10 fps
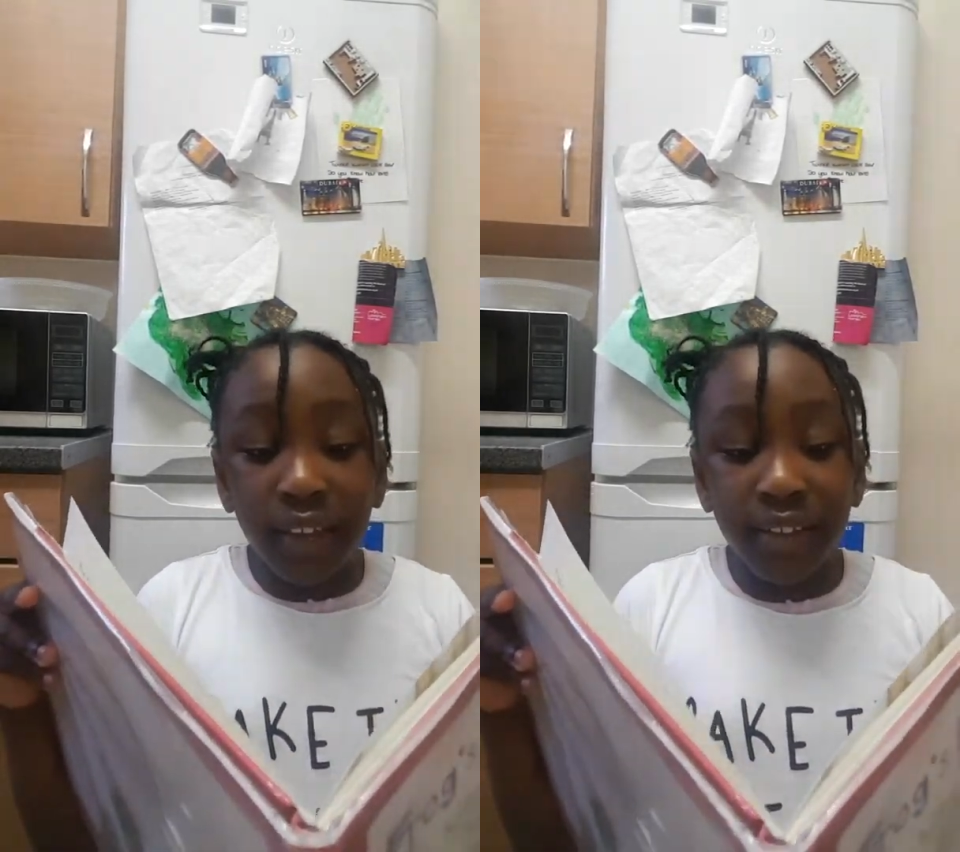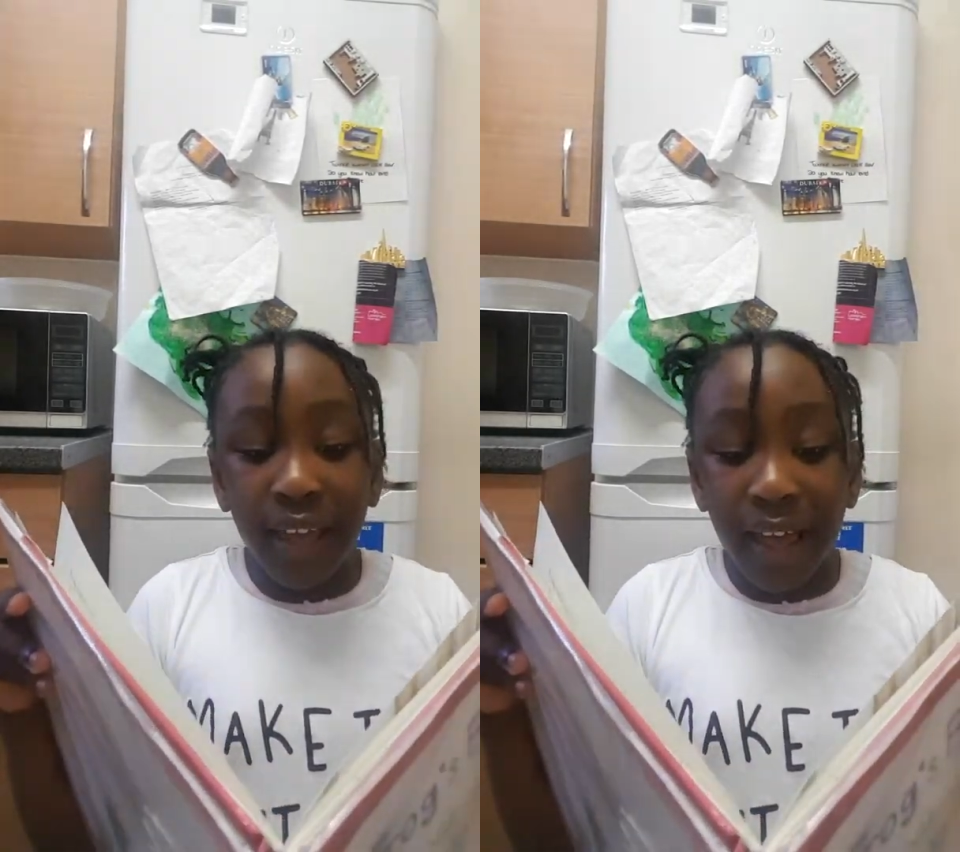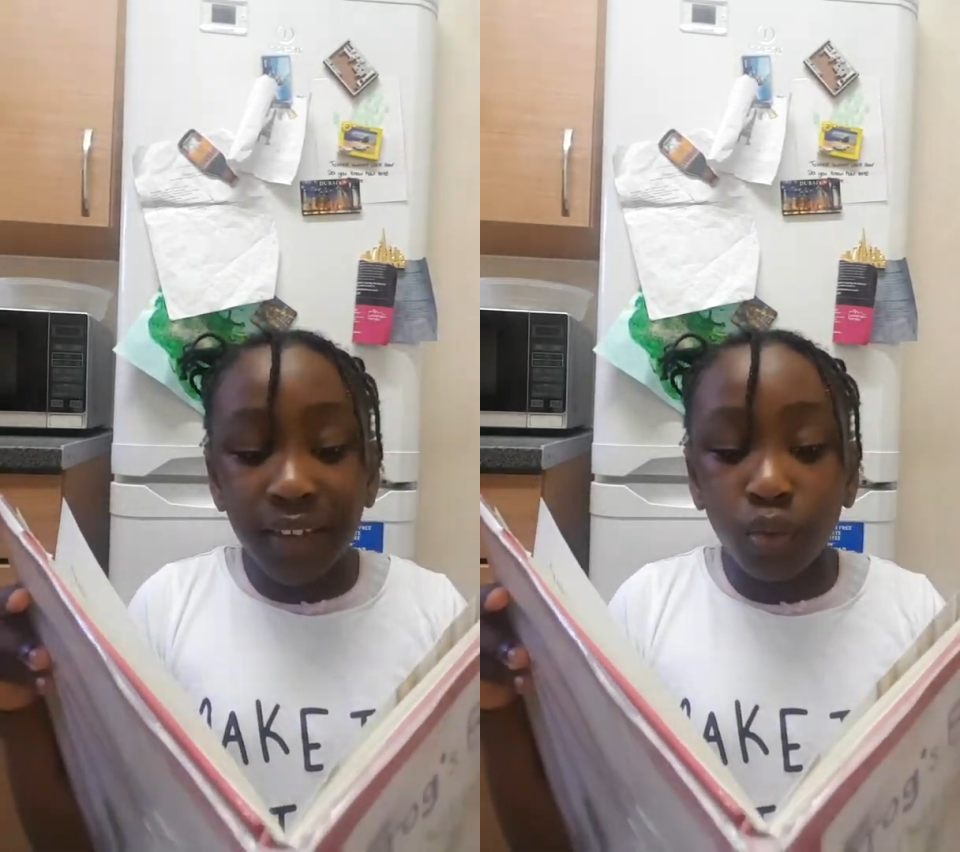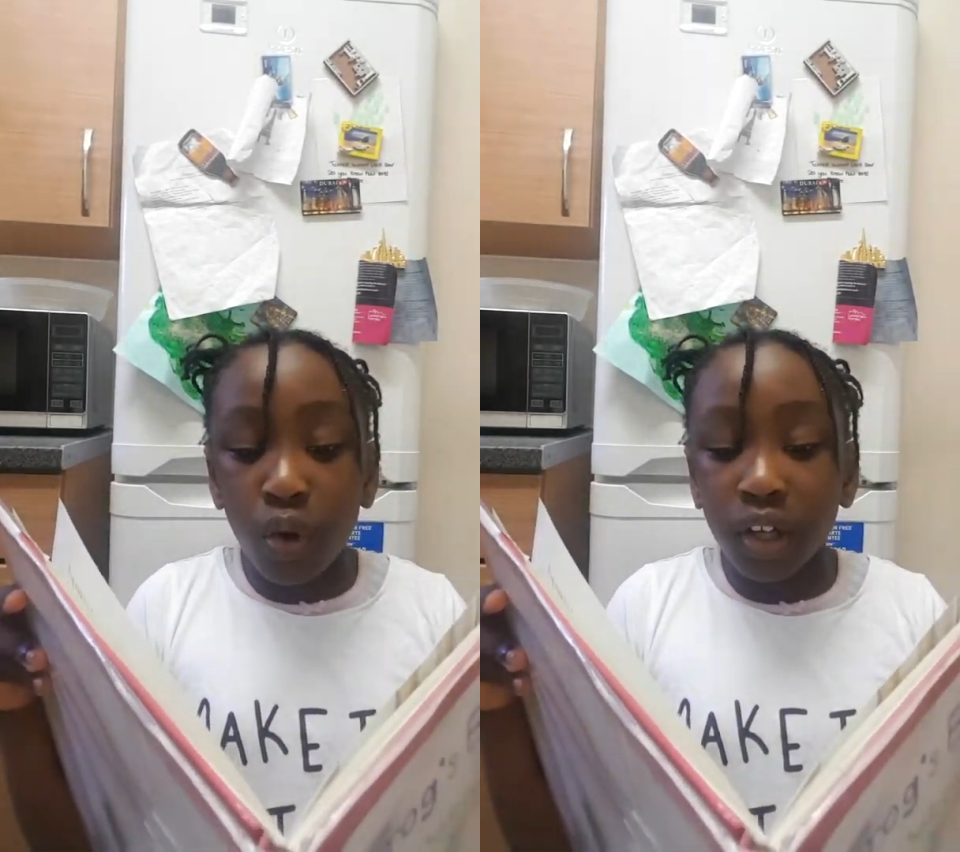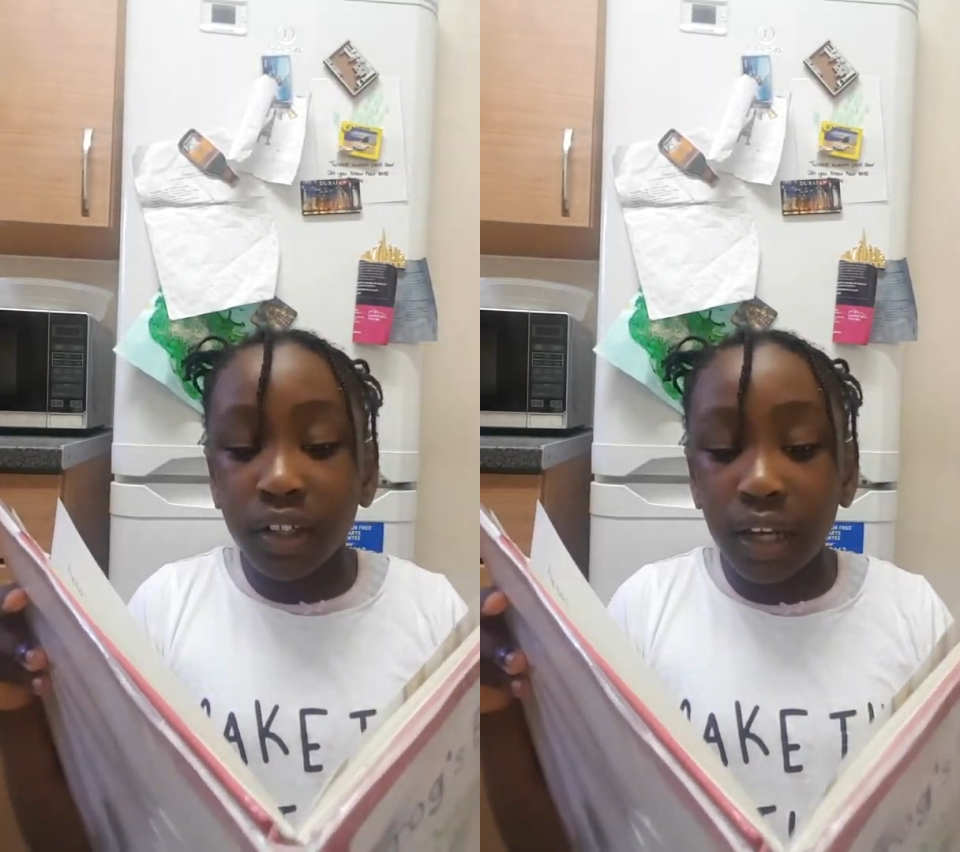His hands
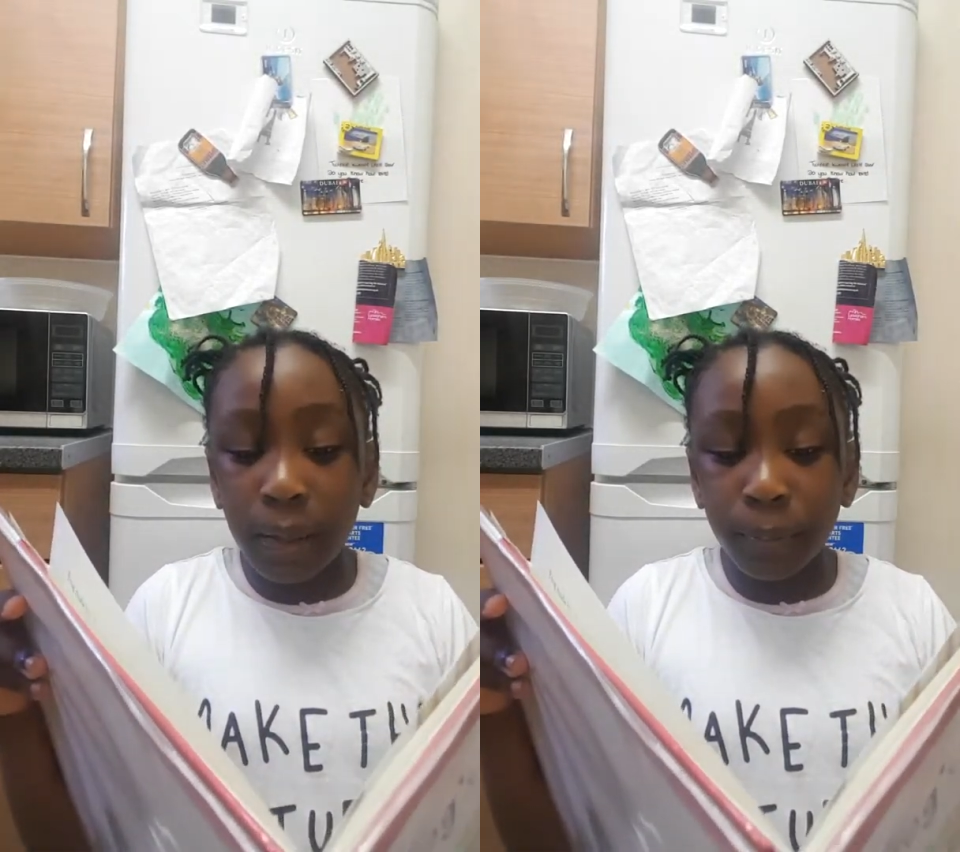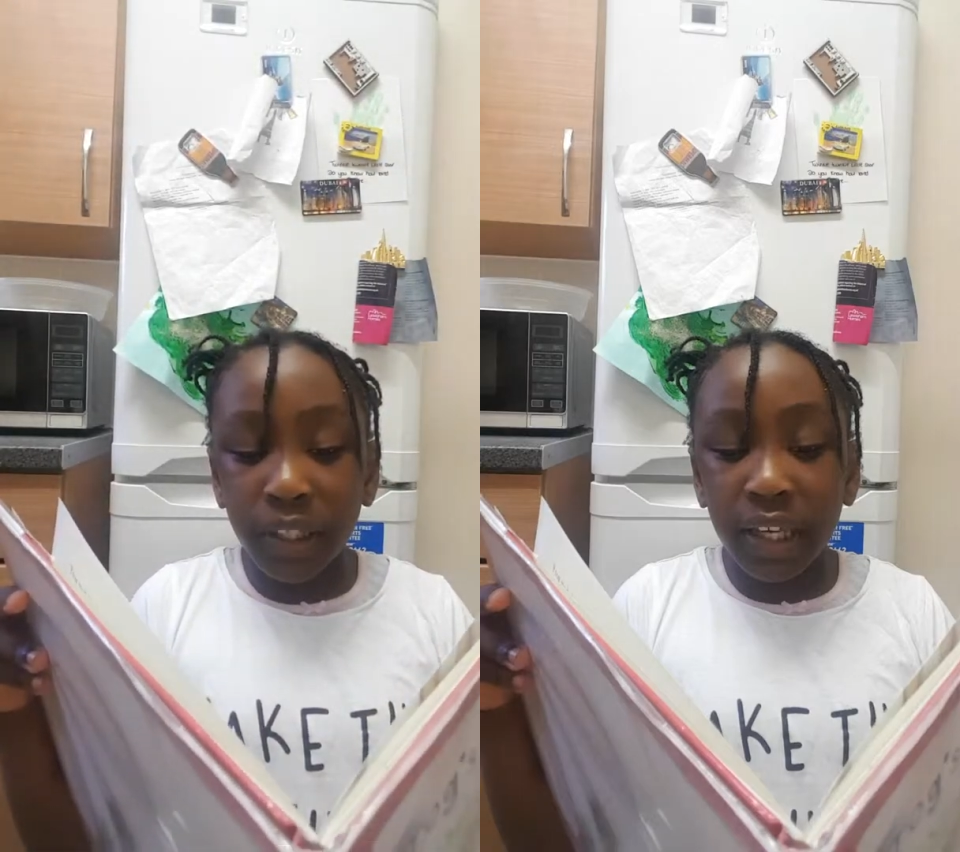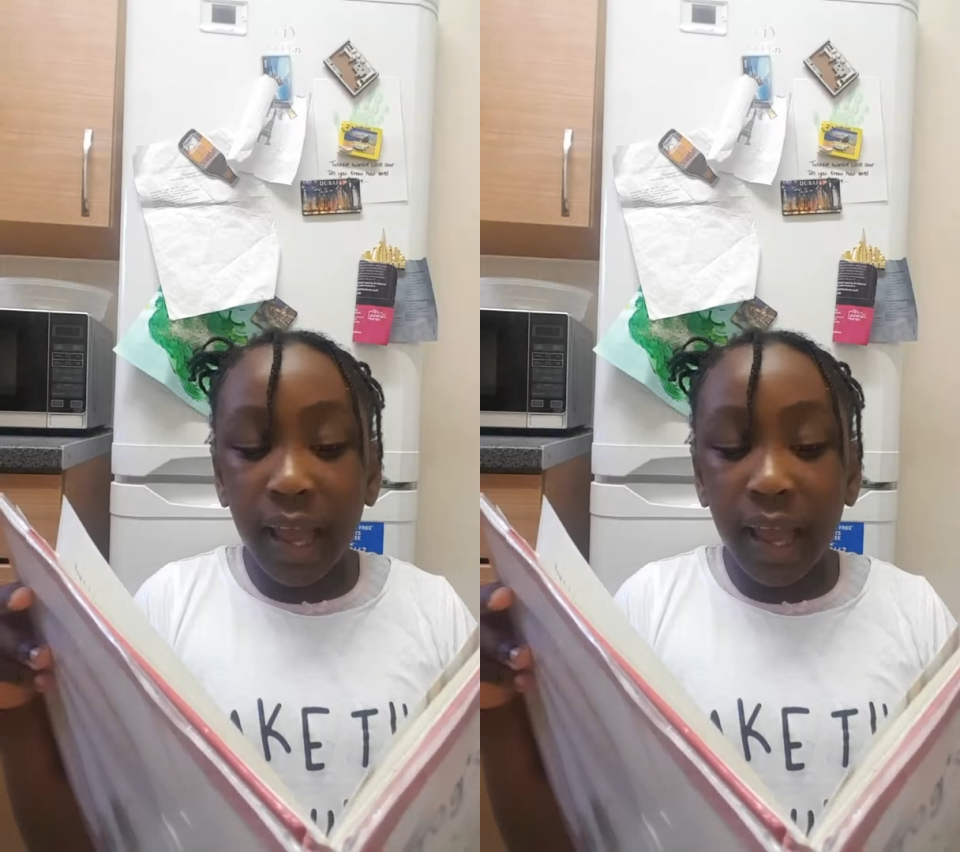were clammy